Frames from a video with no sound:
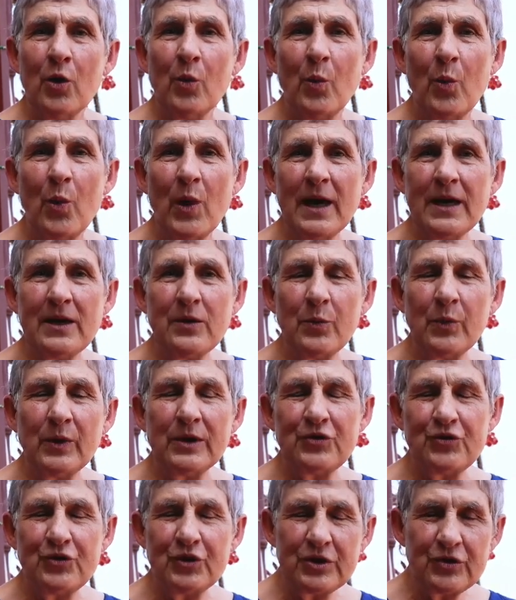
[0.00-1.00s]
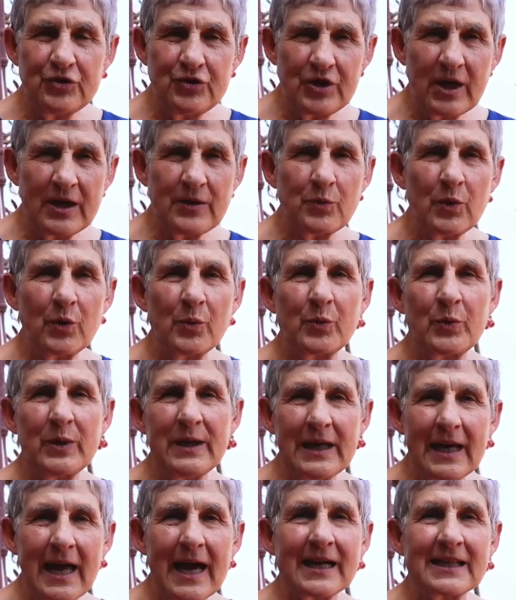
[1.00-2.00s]
One was just general
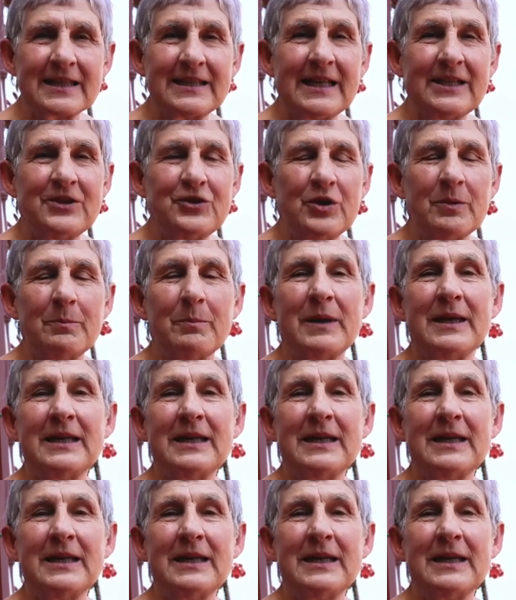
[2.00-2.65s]
relaxation,